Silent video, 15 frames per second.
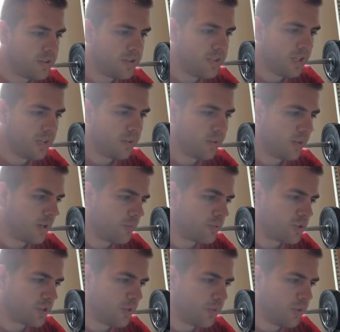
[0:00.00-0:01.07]
Delaware. I'm
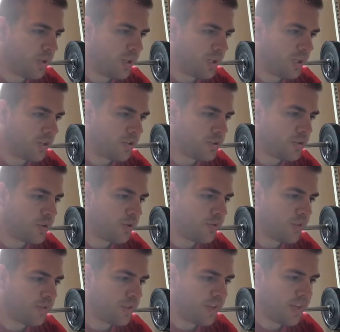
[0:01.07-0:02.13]
just going to put in here
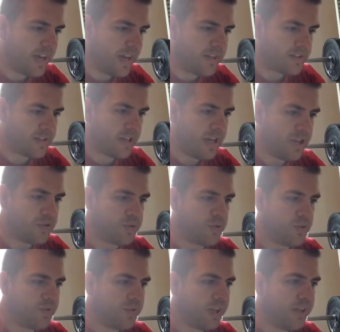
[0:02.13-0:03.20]
$250,000 worth
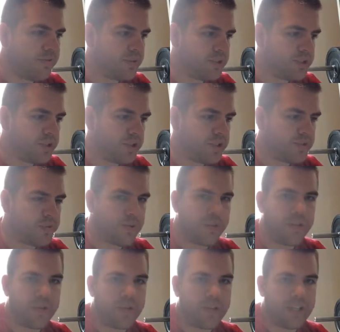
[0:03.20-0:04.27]
of life insurance for
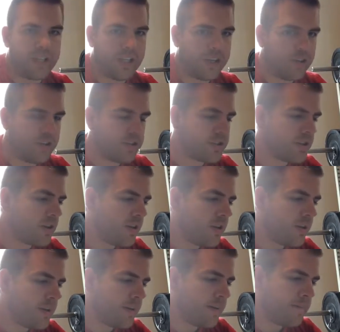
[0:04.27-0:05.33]
30 years.
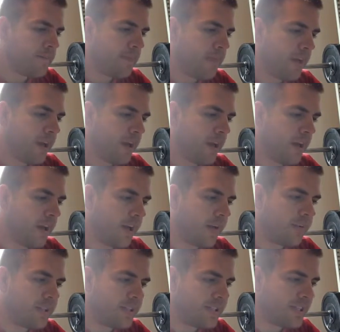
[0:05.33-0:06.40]
I'm
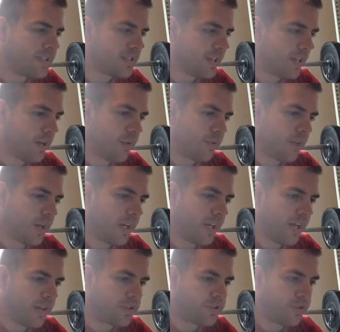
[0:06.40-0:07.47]
in decent health right
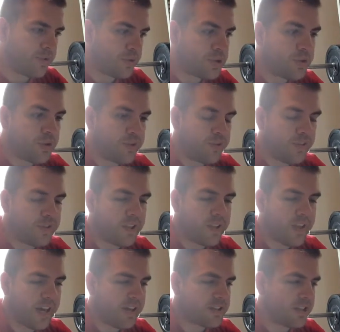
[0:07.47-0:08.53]
now, so for
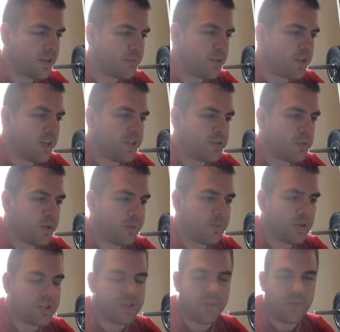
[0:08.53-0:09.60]
$250,000, I'm looking at
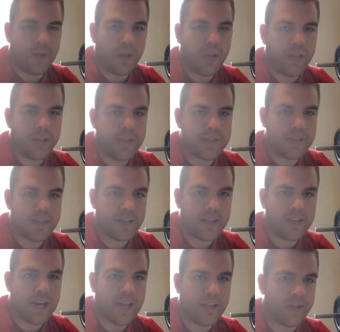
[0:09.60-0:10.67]
$20 a month, less than
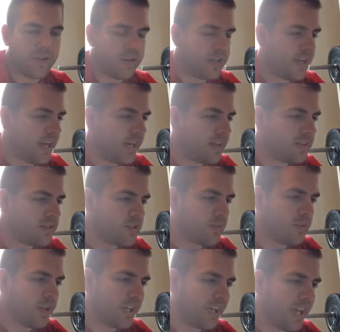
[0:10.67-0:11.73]
$1 a day. Should
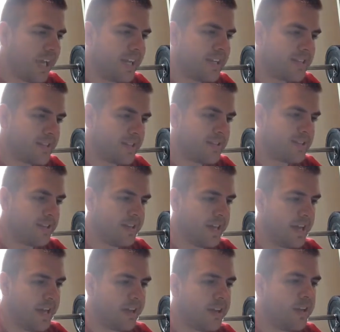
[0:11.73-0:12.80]
be like 80 cents a
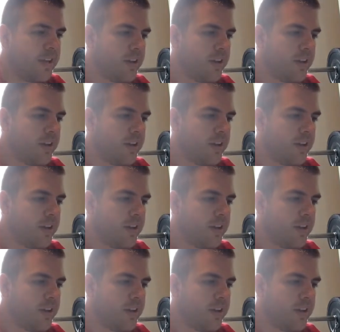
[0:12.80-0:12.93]
day.